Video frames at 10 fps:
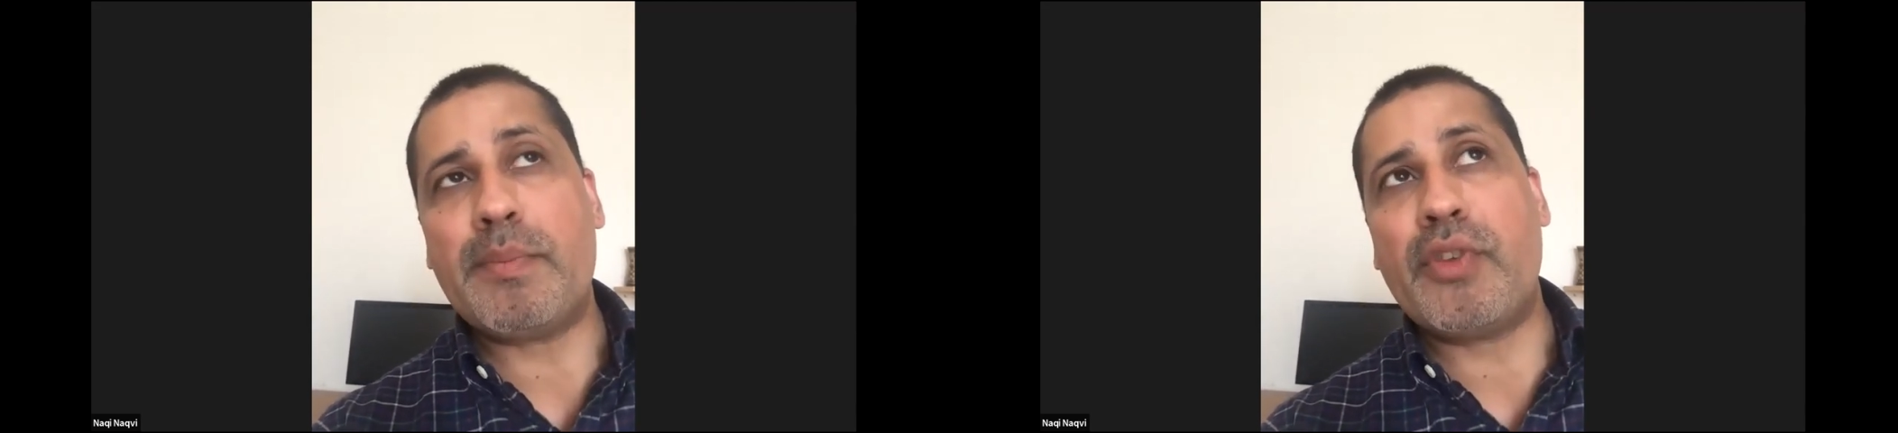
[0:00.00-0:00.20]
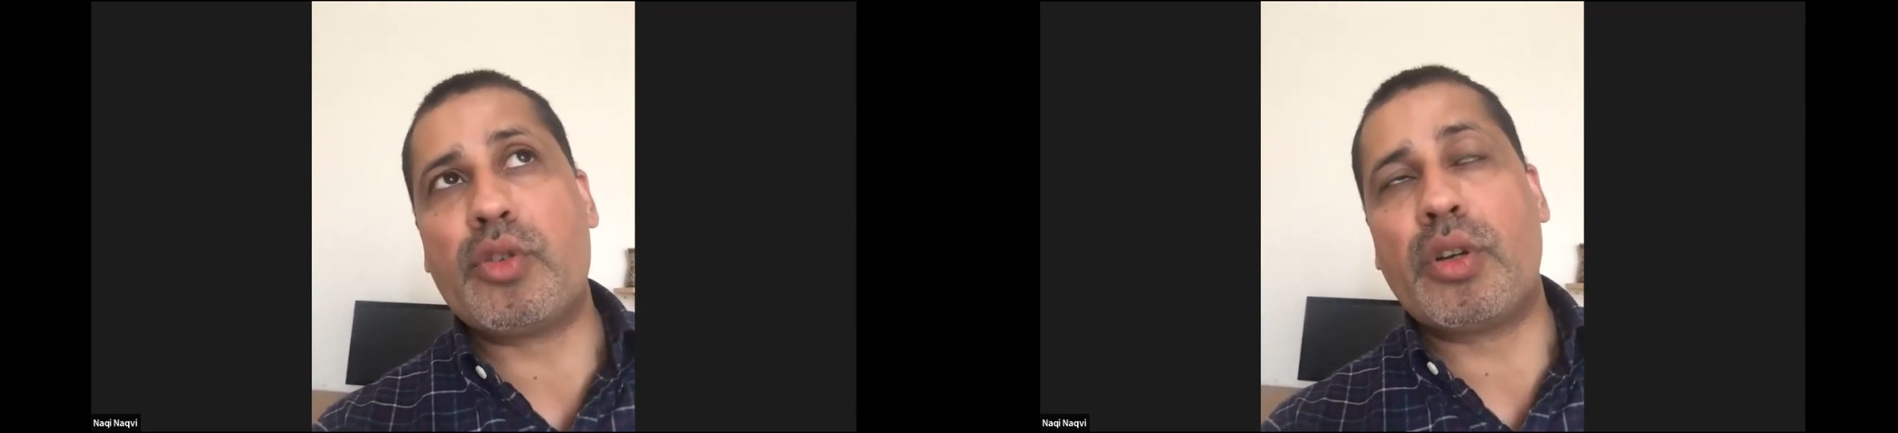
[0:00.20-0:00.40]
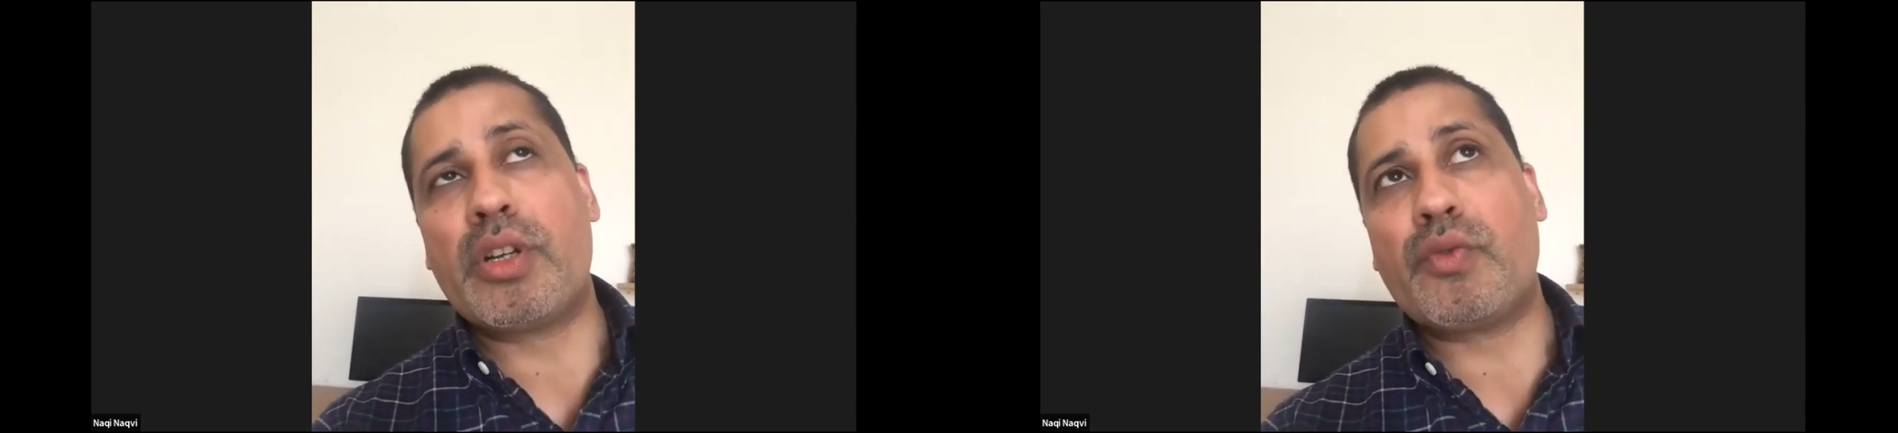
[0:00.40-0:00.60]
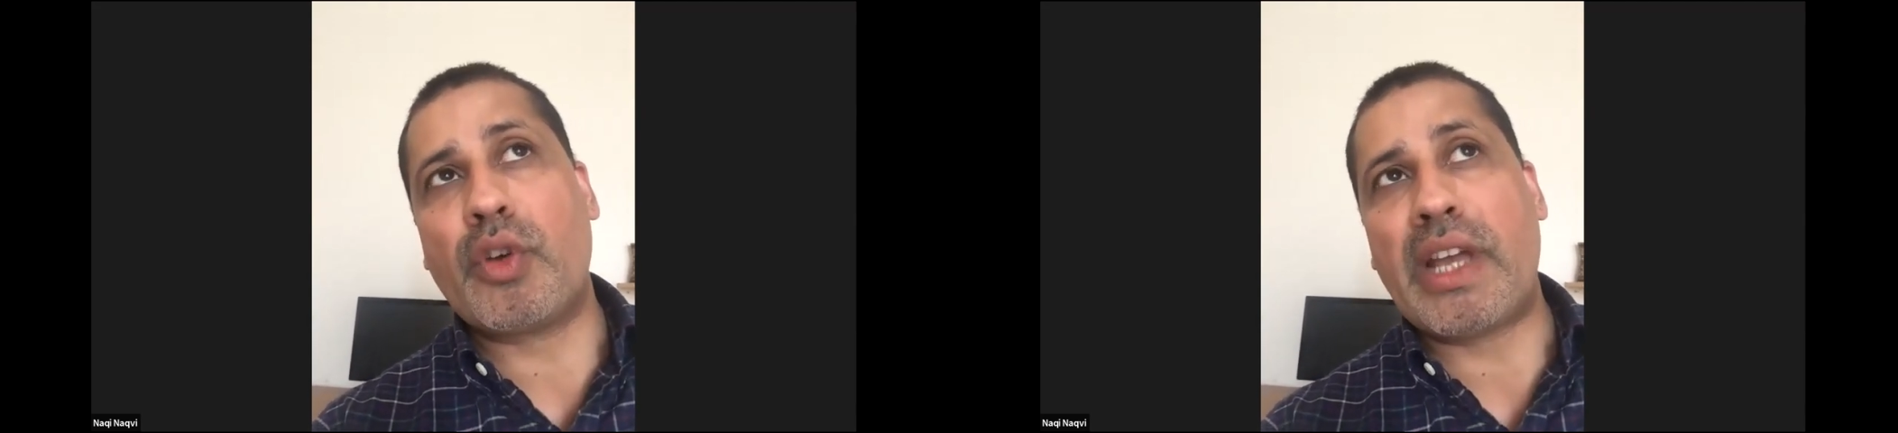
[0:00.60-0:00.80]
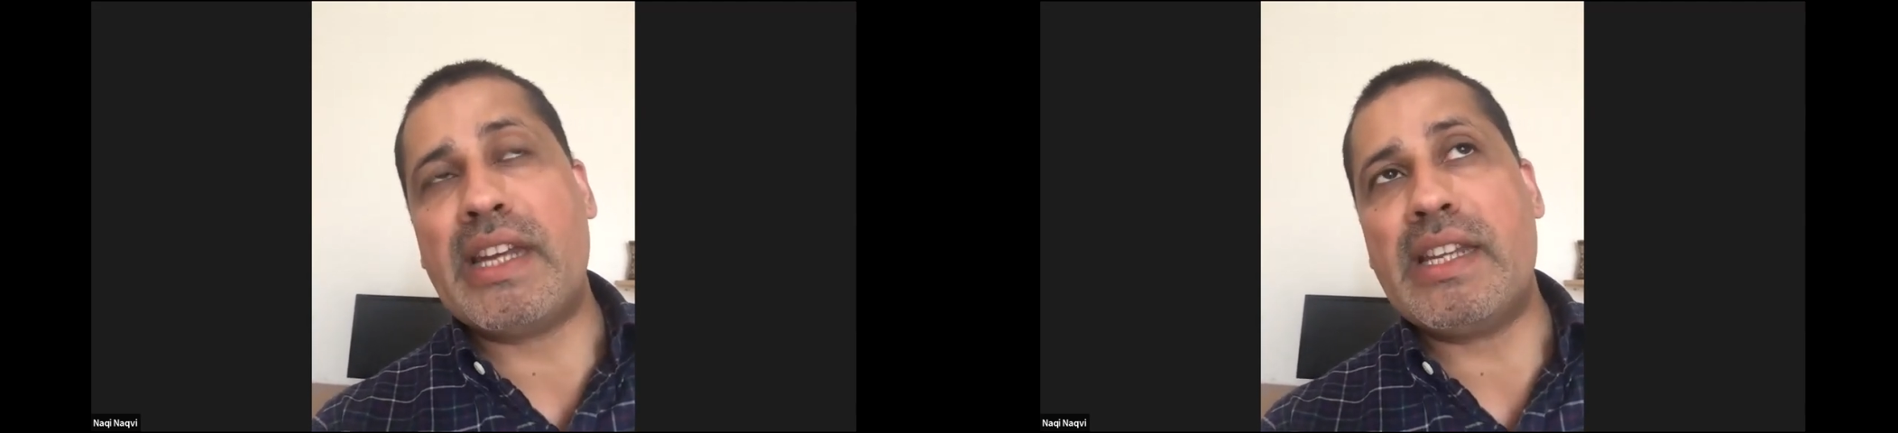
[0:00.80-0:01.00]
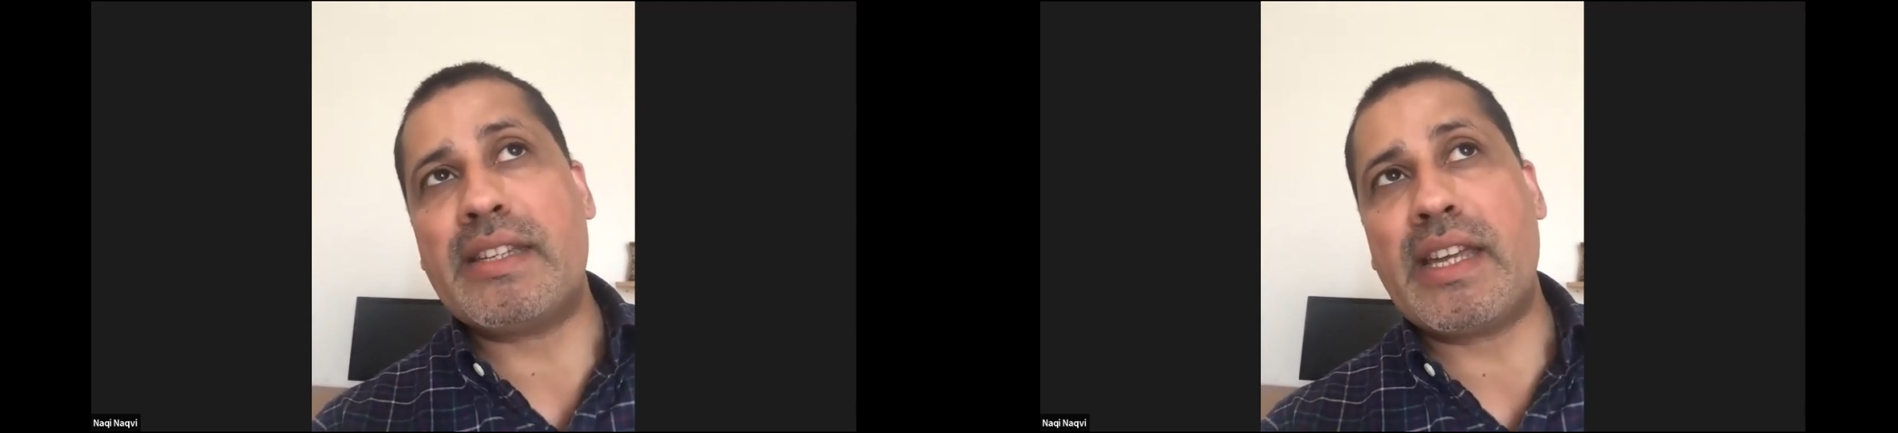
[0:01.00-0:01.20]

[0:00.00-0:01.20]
One type of insurance for